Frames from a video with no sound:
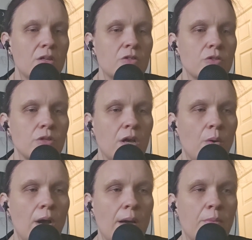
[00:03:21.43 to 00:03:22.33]
So
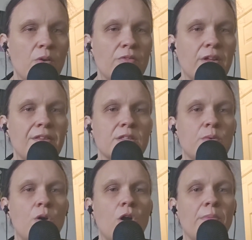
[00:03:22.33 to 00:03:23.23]
hopefully this will
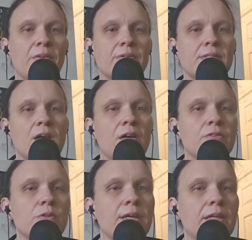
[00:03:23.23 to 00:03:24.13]
all be resolved
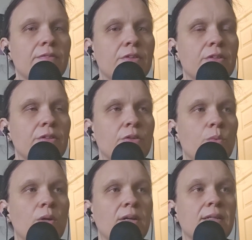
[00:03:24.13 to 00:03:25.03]
so I can return to
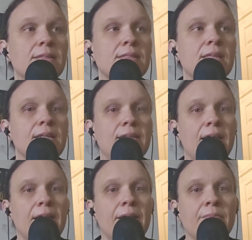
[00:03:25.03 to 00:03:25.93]
work on
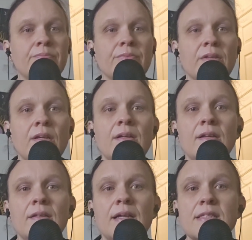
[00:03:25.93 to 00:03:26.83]
Sunday.
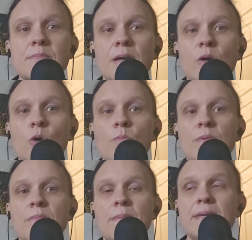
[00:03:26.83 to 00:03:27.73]
That's my hope
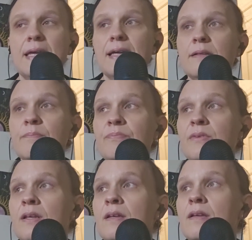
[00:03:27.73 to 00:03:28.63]
and my plan.
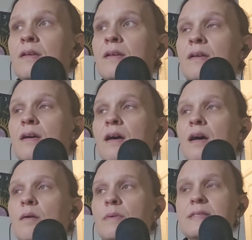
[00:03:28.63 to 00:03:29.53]

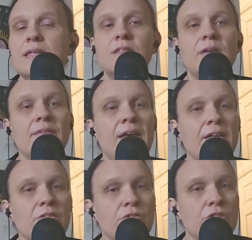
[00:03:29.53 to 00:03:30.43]
Because I do have
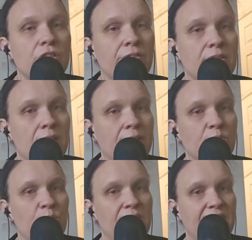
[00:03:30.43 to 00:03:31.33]
extra shifts
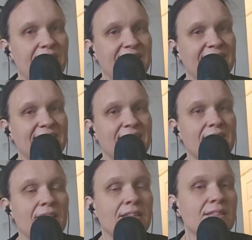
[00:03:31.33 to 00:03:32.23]
next week, so
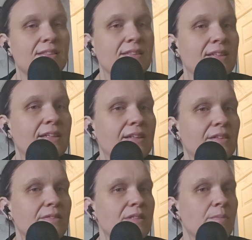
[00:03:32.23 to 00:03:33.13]
that's,
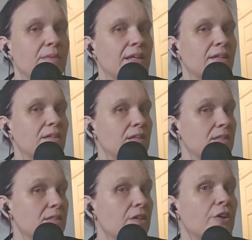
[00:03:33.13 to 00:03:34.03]
something to
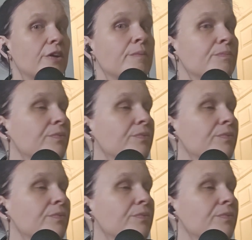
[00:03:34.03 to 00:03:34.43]
consider.